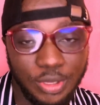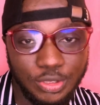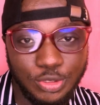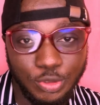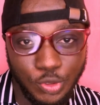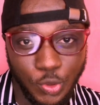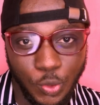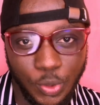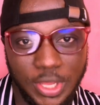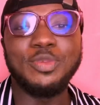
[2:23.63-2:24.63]
to
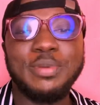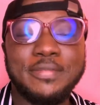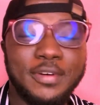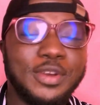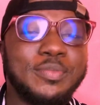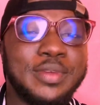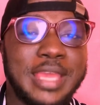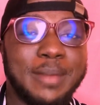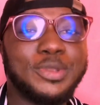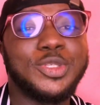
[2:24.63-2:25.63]
know. Before you
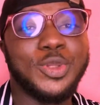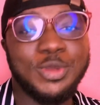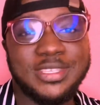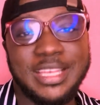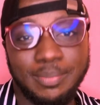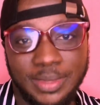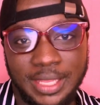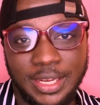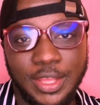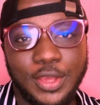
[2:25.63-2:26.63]
be able to know
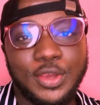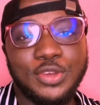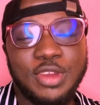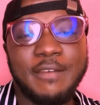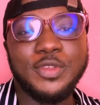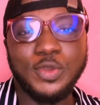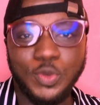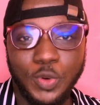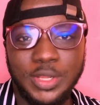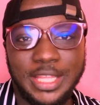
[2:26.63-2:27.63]
something, you have to
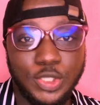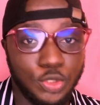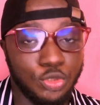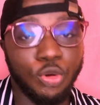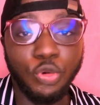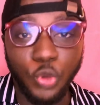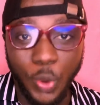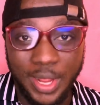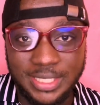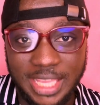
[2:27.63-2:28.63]
know that you don't know
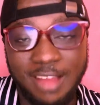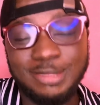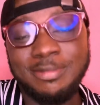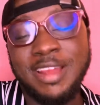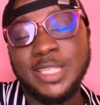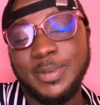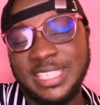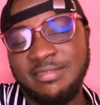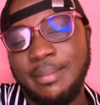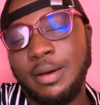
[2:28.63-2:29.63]
it, and you have to be very
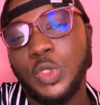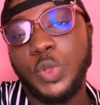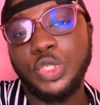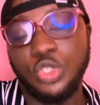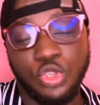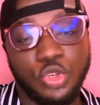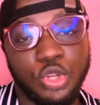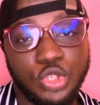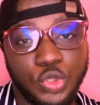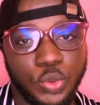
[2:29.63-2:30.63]
specific about what you do
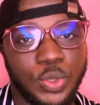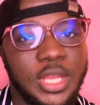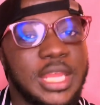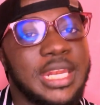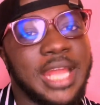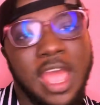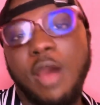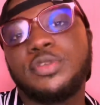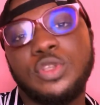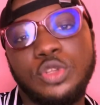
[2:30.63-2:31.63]
not know. That
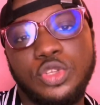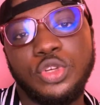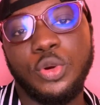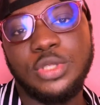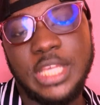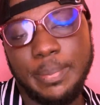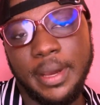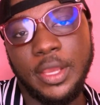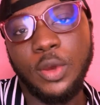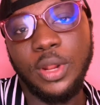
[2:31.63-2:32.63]
helps you to
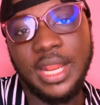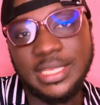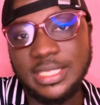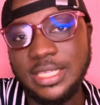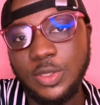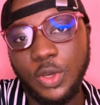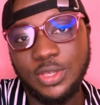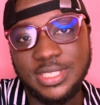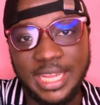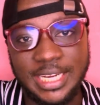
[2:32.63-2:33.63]
taper your lessons or your
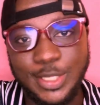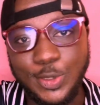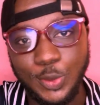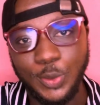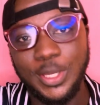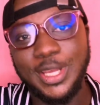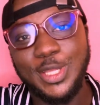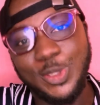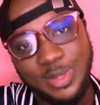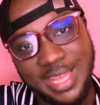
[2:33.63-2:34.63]
studies to
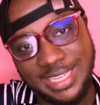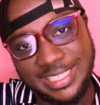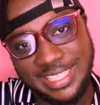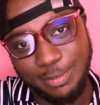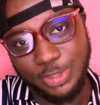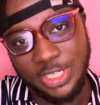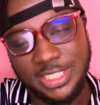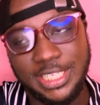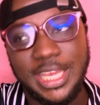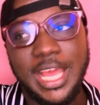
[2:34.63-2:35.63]
that
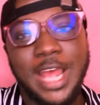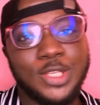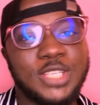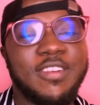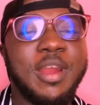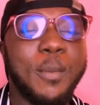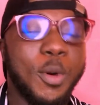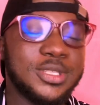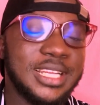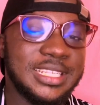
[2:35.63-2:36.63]
subject. And so it's very
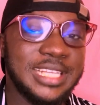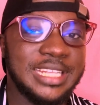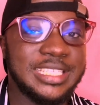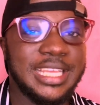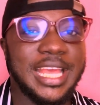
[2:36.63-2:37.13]
important that